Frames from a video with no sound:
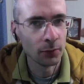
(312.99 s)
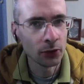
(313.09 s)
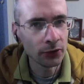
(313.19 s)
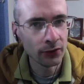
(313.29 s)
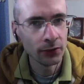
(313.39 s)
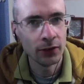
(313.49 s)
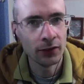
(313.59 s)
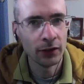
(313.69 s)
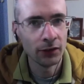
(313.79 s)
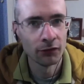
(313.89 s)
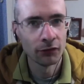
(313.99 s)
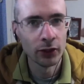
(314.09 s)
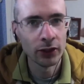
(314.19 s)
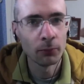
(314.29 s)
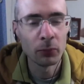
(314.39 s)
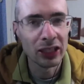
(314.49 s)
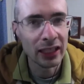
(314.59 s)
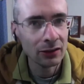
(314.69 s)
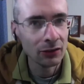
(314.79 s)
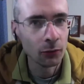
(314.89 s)
but also in the sense of what the
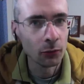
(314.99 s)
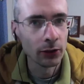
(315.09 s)
planes